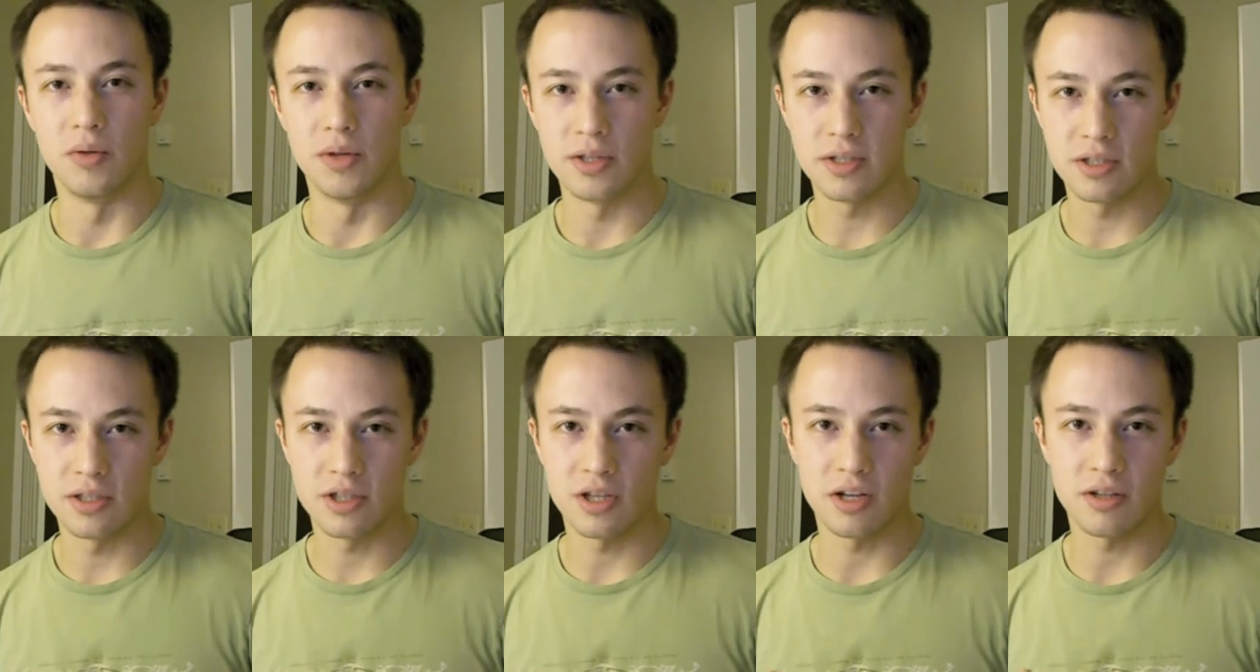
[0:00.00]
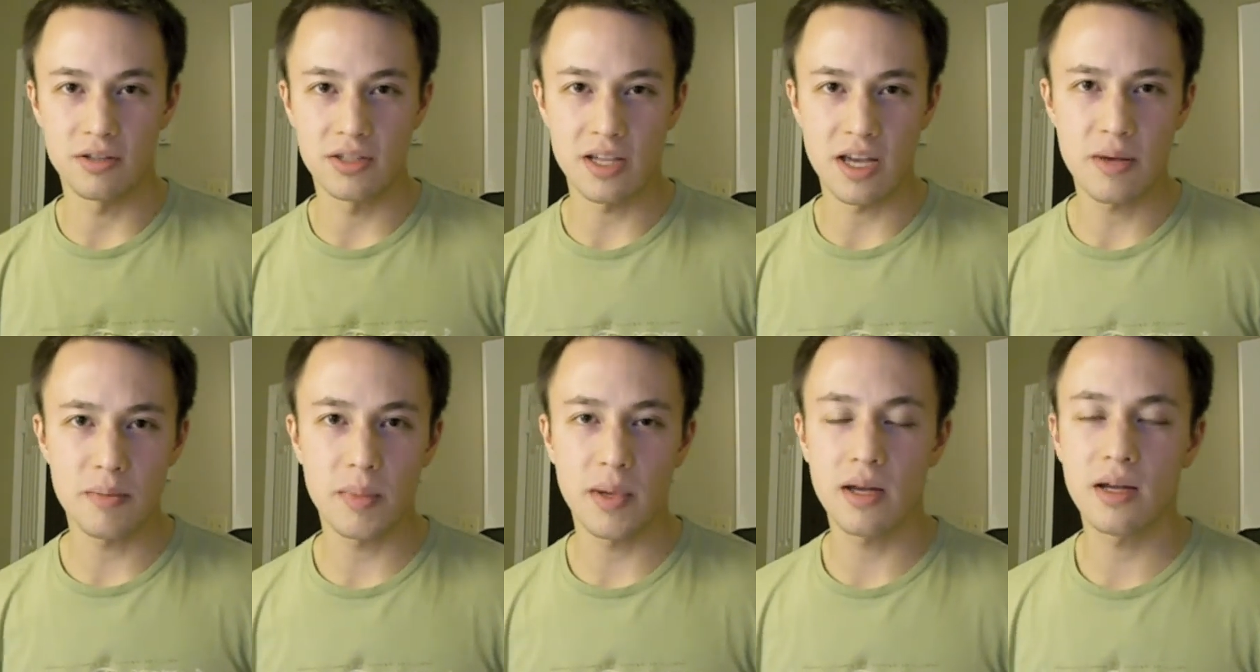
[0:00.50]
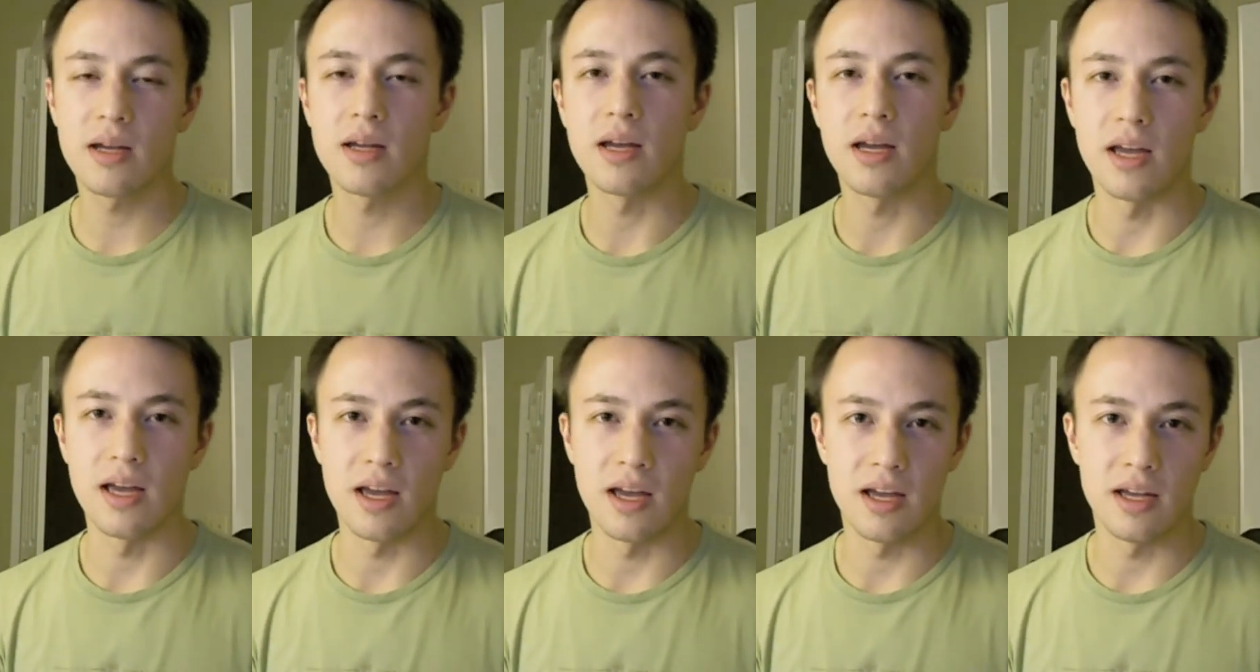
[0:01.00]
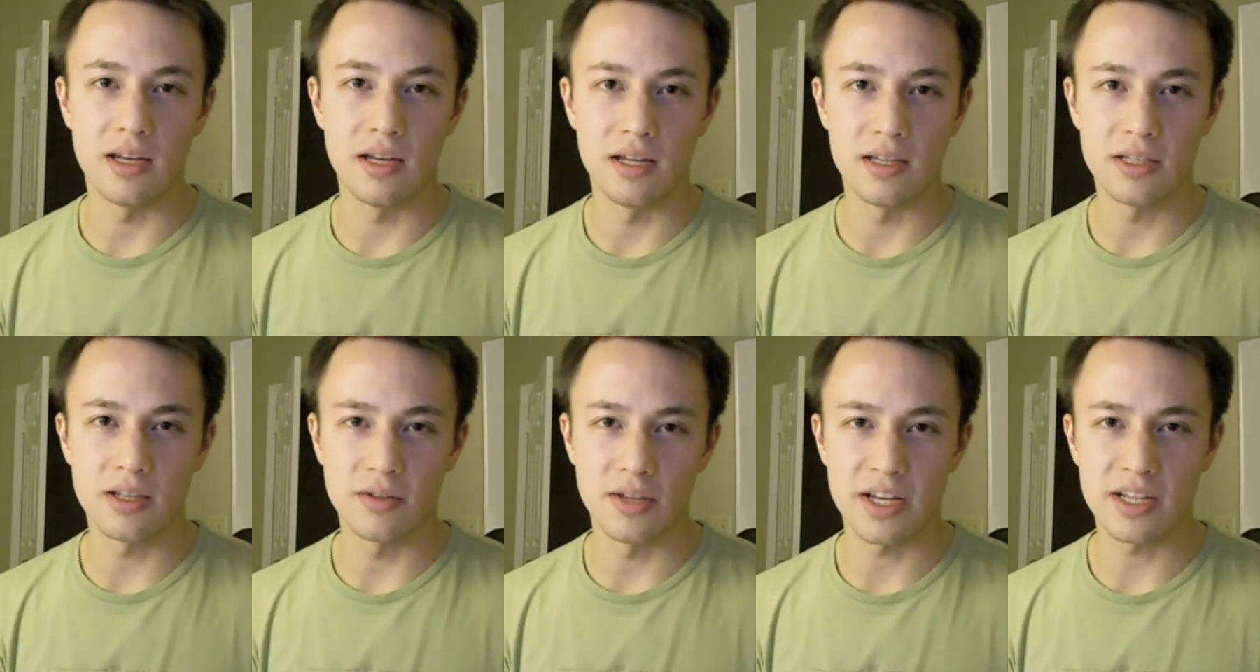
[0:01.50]
this is Charles Sipe, and
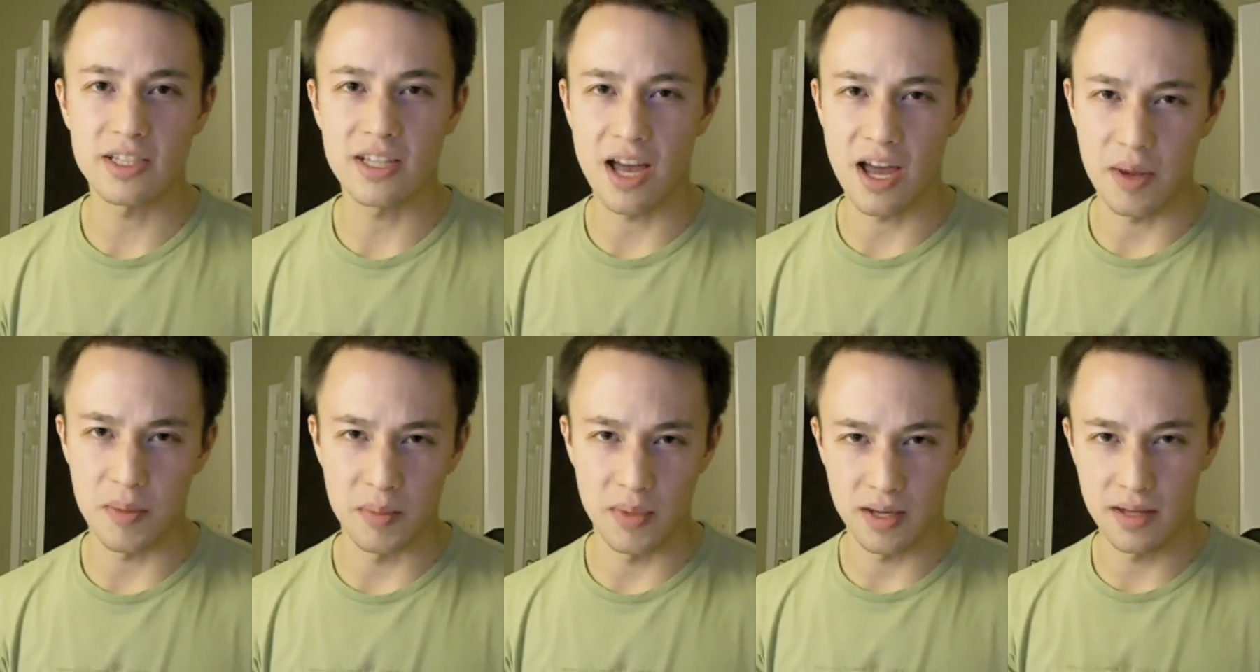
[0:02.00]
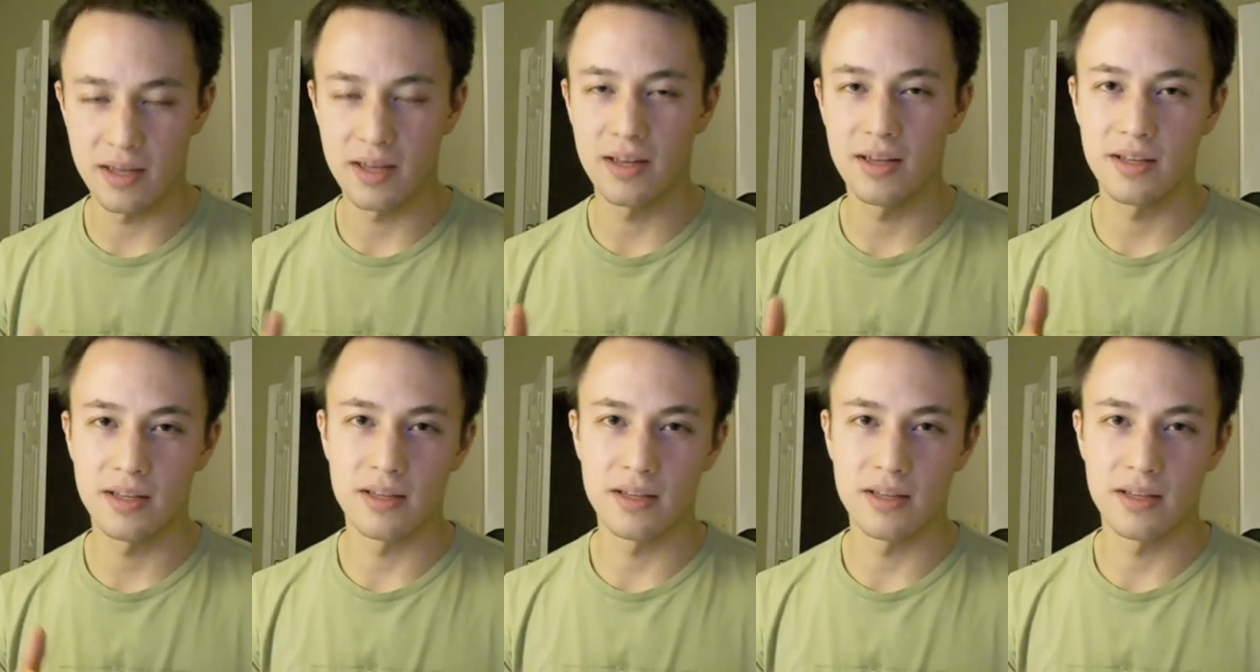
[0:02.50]
until next time.